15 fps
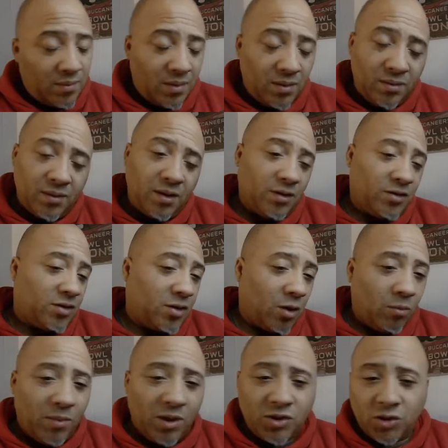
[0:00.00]
There's so
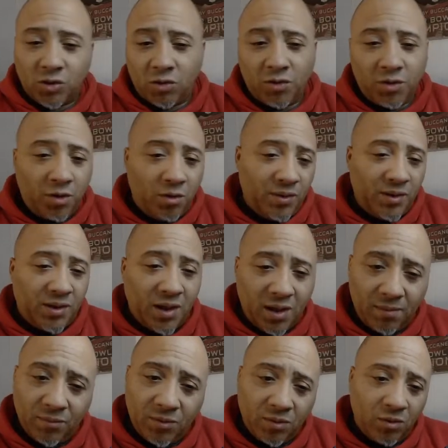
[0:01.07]
much going on with
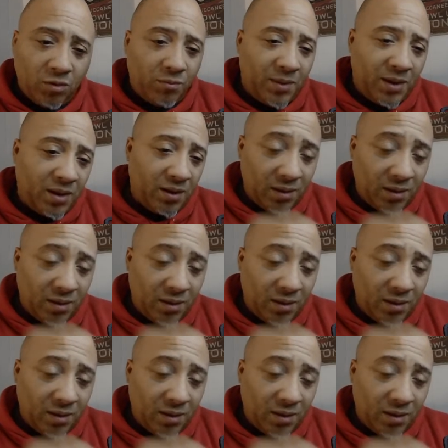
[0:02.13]
Cam Crow, man.